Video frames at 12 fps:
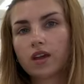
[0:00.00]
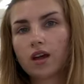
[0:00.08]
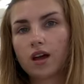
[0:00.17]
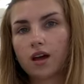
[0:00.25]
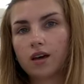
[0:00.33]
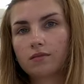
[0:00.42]

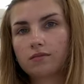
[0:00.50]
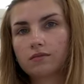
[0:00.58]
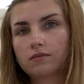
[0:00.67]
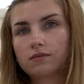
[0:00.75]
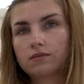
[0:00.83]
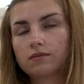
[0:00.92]

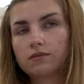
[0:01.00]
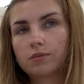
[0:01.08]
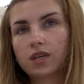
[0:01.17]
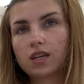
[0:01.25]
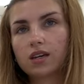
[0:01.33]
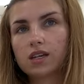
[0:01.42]
um,
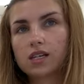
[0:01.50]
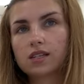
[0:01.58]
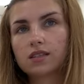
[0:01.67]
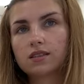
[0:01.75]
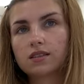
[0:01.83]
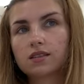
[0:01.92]

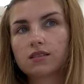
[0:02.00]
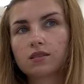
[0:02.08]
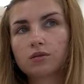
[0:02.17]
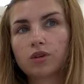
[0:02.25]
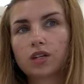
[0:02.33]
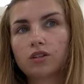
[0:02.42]
because
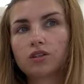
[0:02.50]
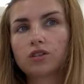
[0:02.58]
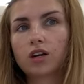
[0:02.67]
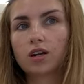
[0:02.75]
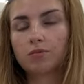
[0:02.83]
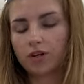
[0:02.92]
when you're
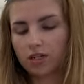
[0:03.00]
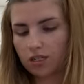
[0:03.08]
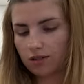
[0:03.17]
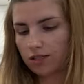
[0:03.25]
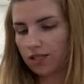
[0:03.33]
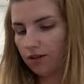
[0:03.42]
trying to pressure
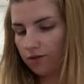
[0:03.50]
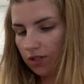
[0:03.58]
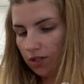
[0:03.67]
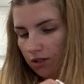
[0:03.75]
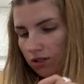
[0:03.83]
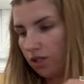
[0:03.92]

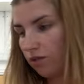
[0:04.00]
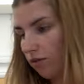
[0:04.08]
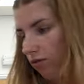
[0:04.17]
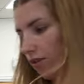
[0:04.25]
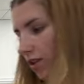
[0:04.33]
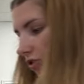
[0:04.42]
yourself to do two or
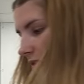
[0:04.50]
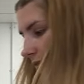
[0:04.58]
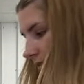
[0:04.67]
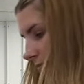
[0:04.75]
three drops a